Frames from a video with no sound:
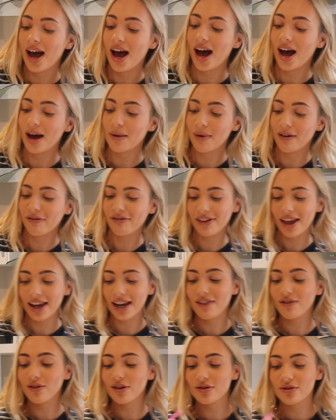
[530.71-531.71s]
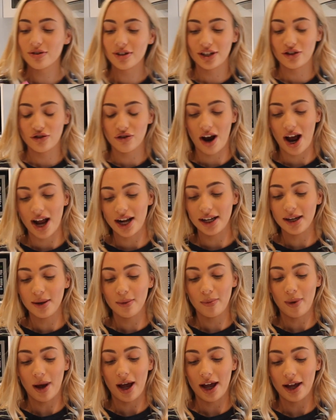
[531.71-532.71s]
I feel like everyone's already tried
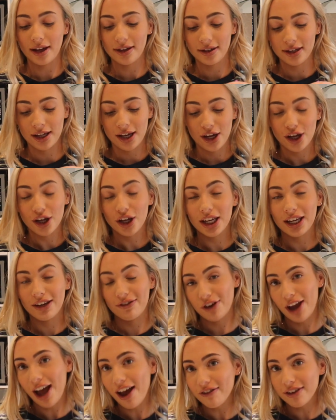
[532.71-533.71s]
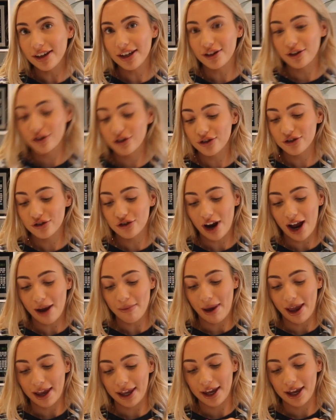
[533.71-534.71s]
it, but if you haven't, you should try and make